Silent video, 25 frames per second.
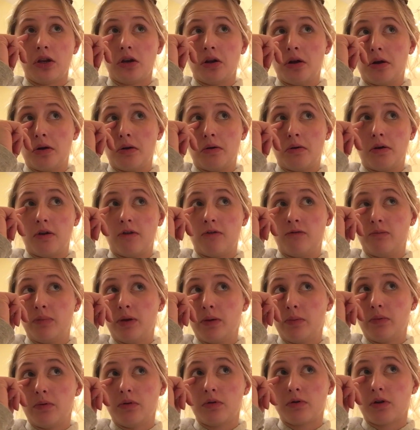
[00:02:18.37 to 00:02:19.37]
You know, if
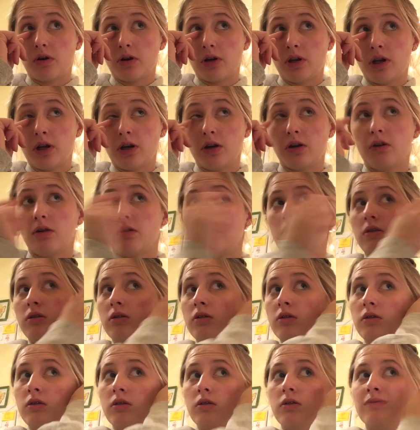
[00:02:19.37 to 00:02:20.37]
people are on here
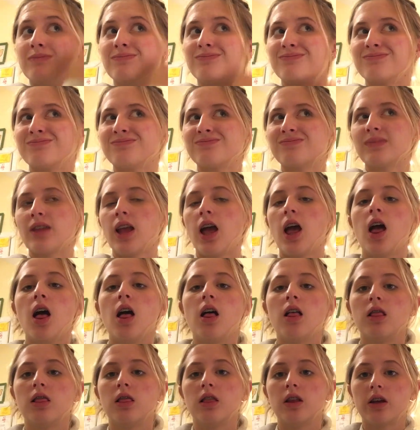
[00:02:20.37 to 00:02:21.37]

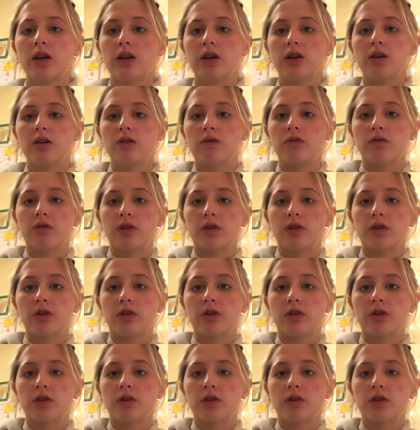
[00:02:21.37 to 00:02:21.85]
looking